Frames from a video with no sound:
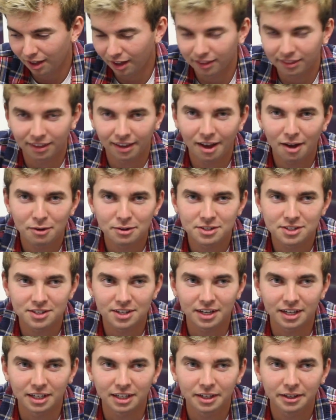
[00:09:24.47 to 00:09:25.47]
I think I was
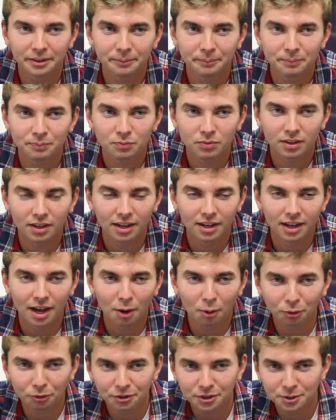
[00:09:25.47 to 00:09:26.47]
like,
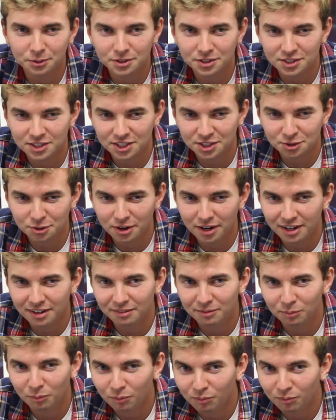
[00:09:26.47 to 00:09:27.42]
how old are you in 6th grade?